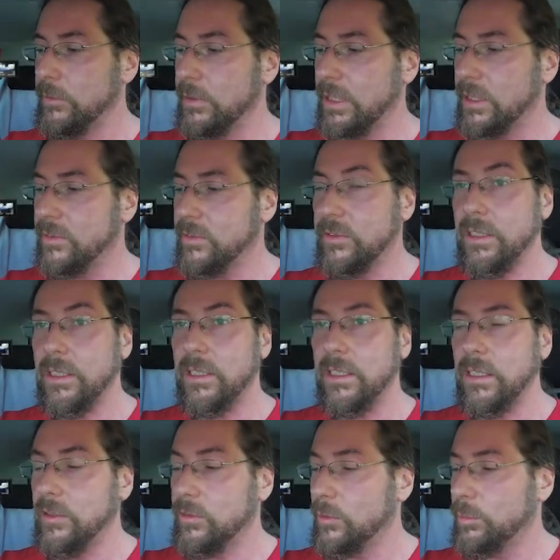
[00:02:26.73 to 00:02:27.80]
You can see that
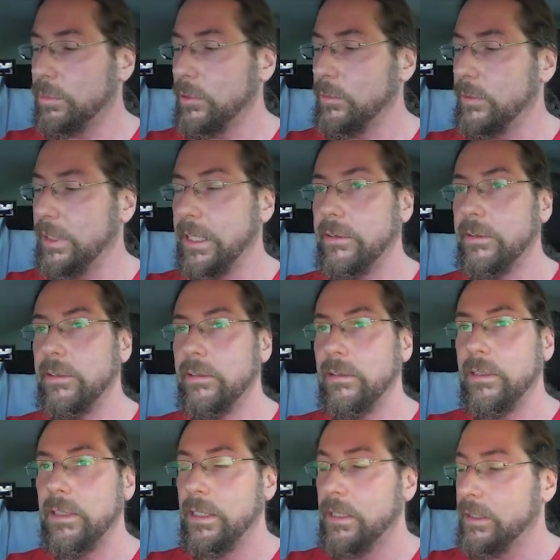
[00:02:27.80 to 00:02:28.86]
here's a blue arrow,
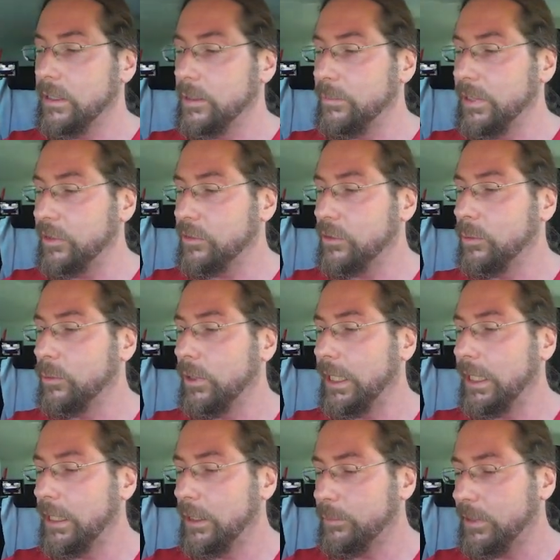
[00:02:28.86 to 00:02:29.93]
that means cool
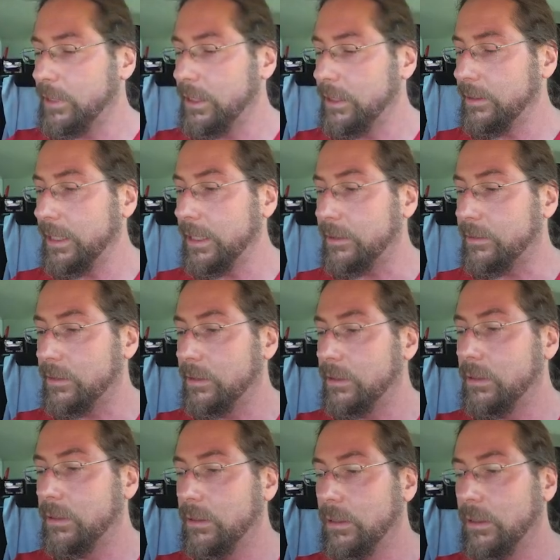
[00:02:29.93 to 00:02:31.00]
air, but here not.
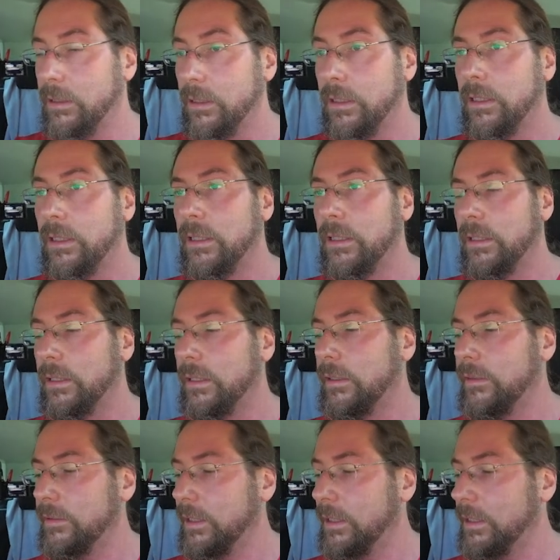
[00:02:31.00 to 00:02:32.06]

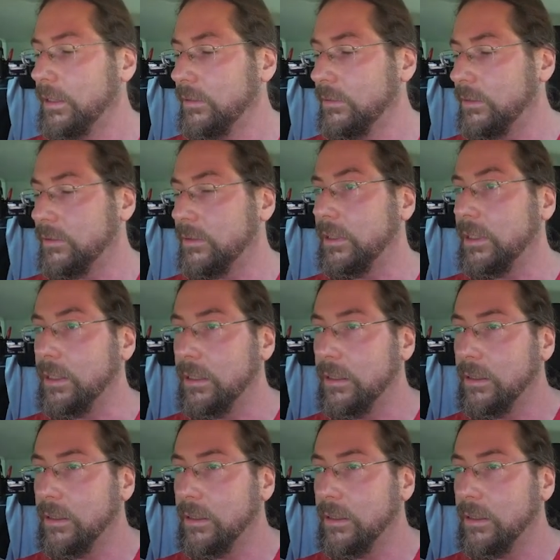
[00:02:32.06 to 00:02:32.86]
Isn't that interesting?